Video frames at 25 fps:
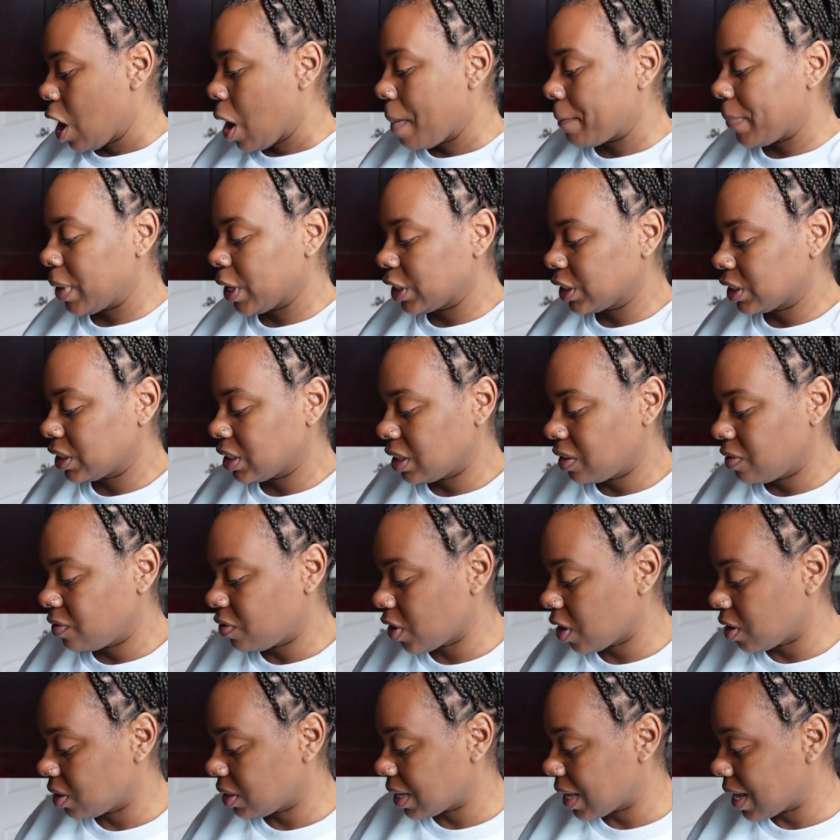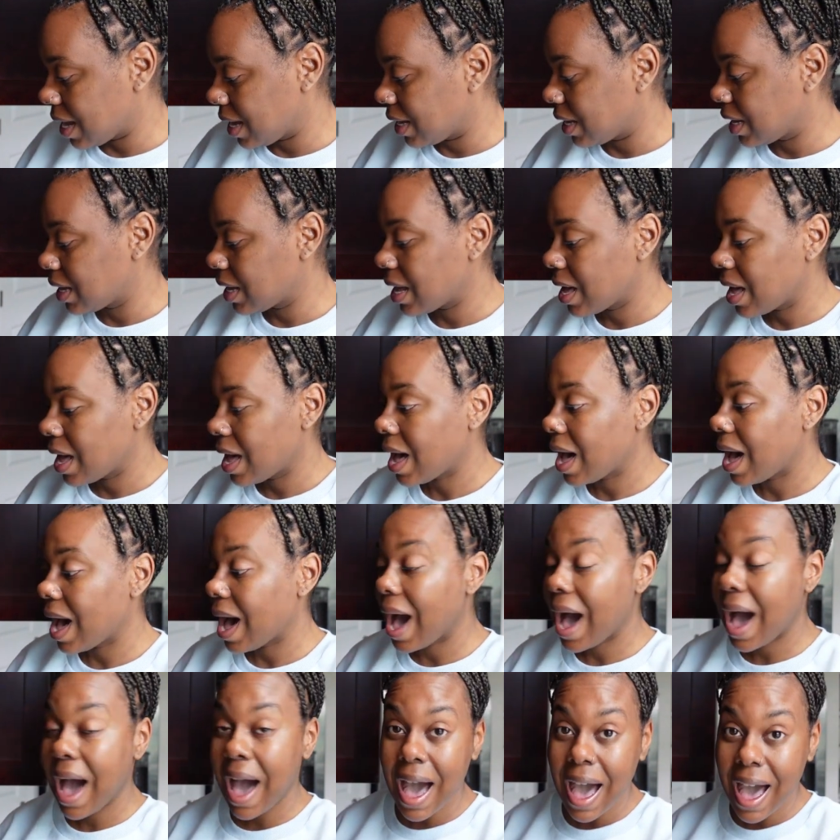personally felt like
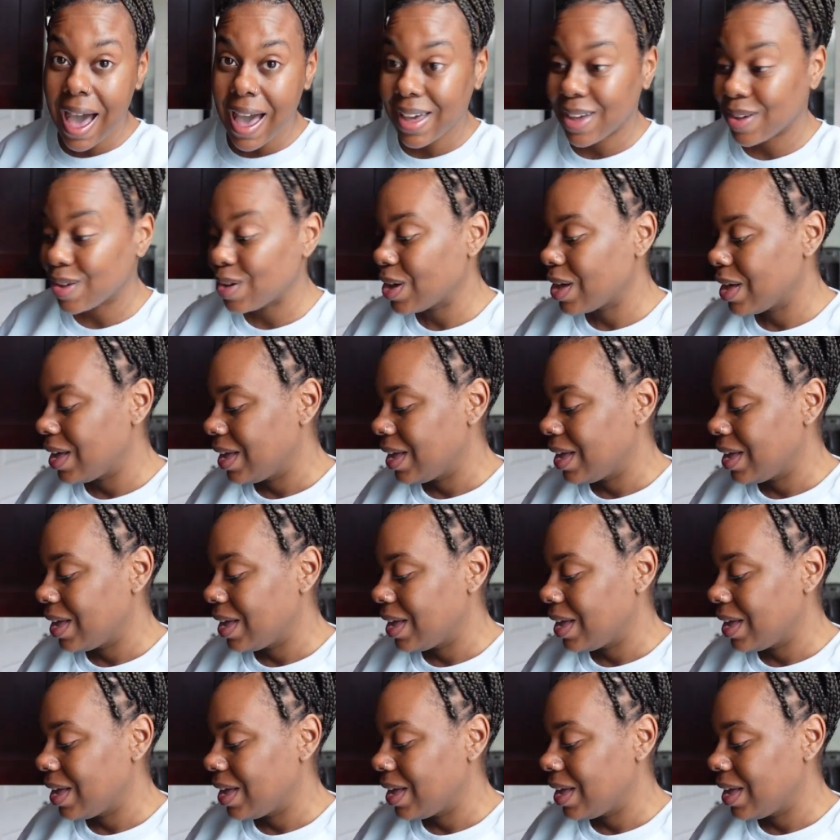I